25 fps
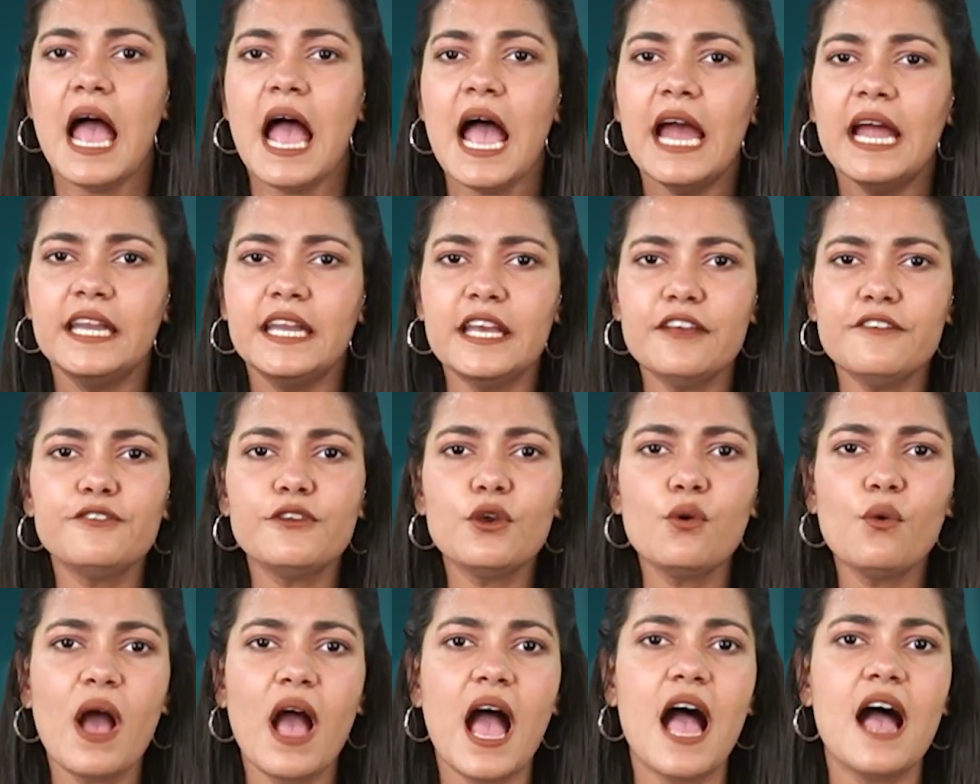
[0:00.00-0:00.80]
And if
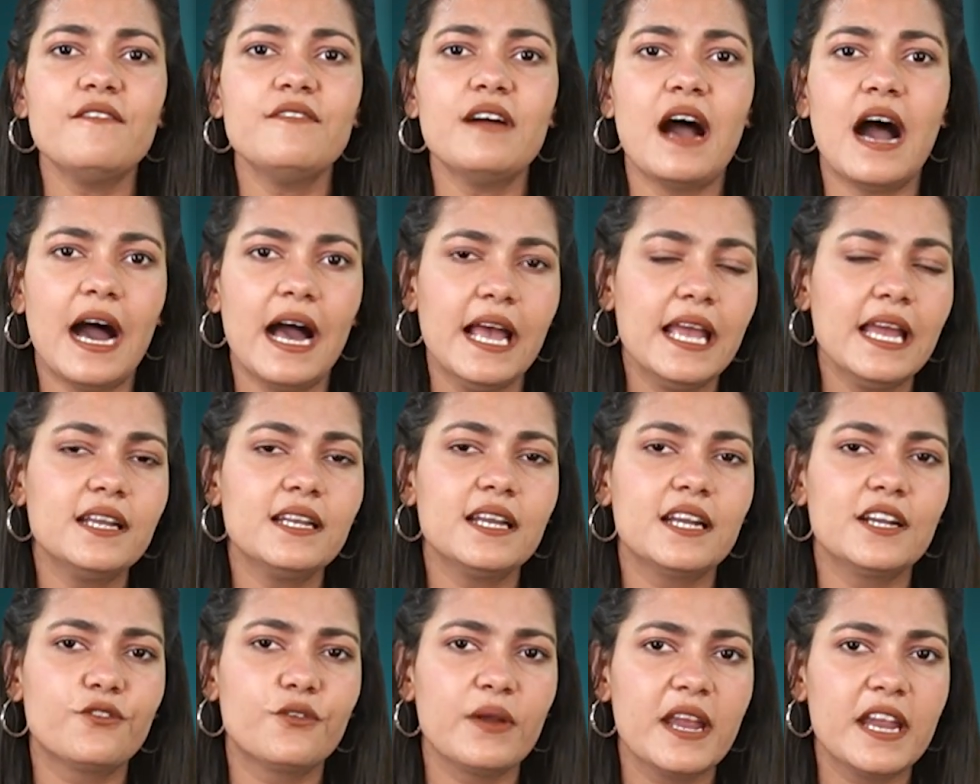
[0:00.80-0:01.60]
you have hired
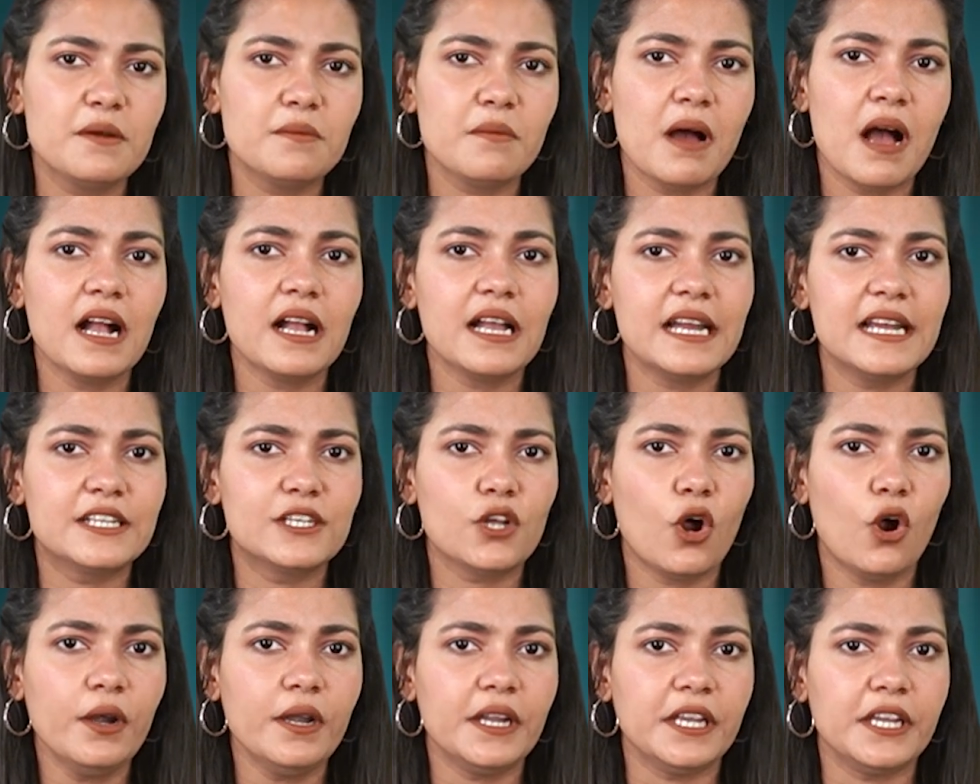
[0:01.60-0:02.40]
a trademark
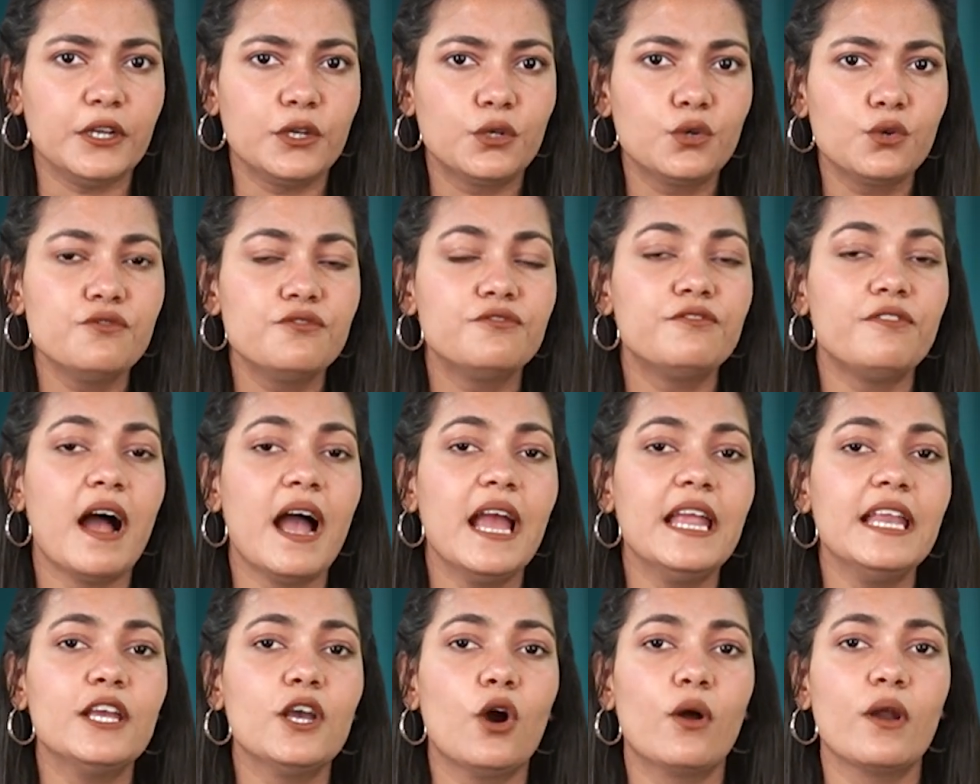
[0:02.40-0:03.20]
attorney to
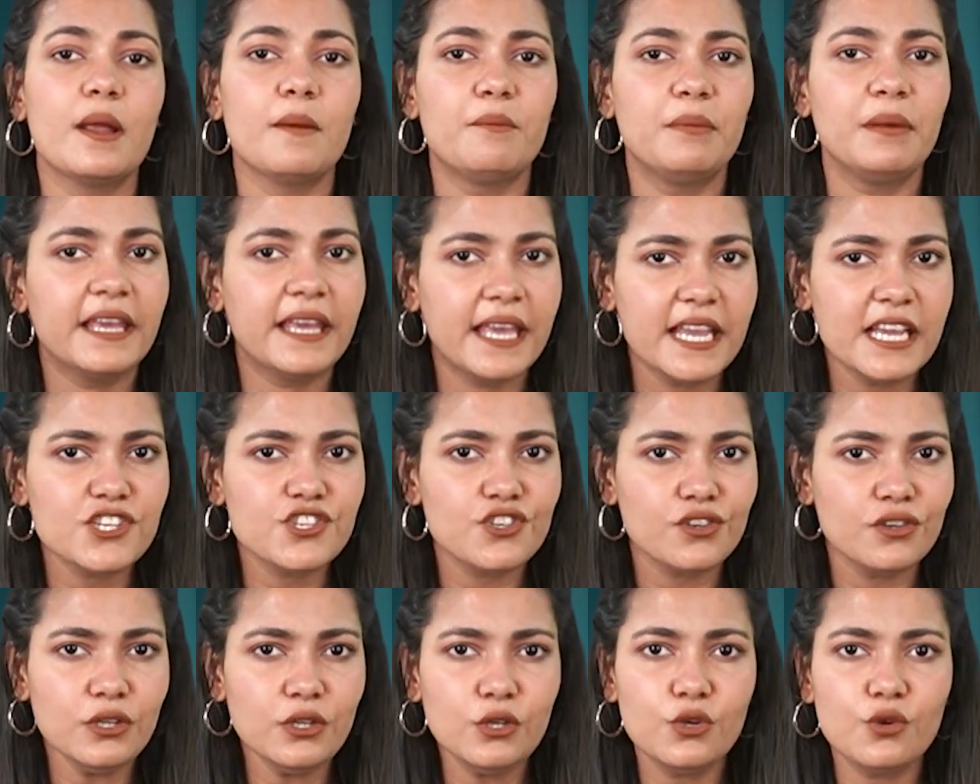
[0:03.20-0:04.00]
file your
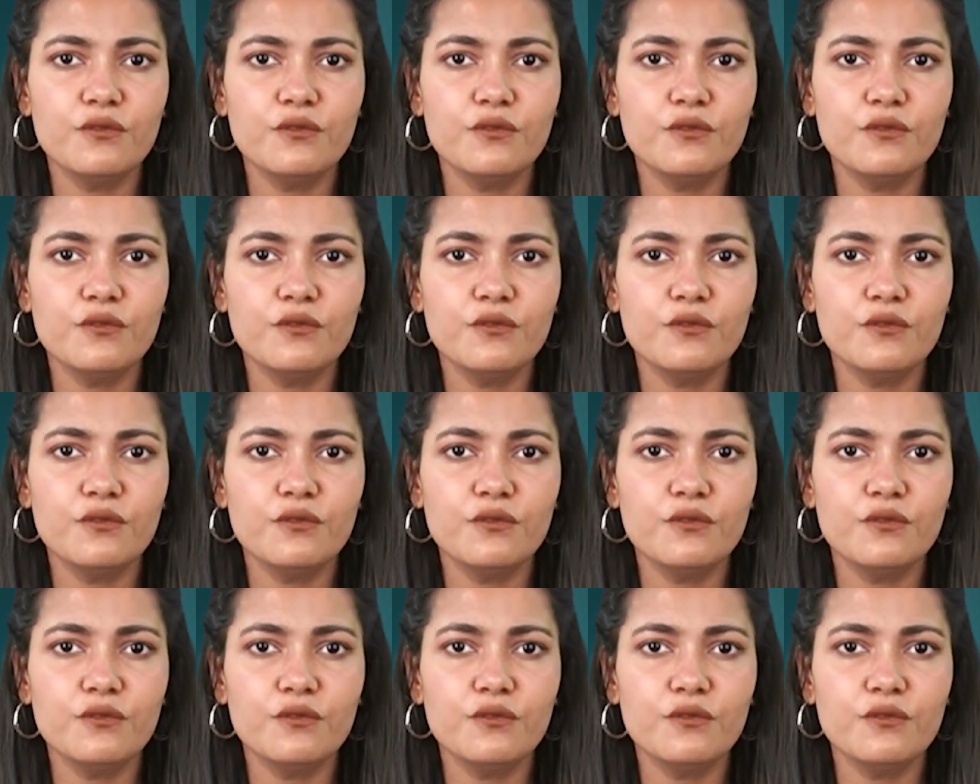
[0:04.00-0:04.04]
application,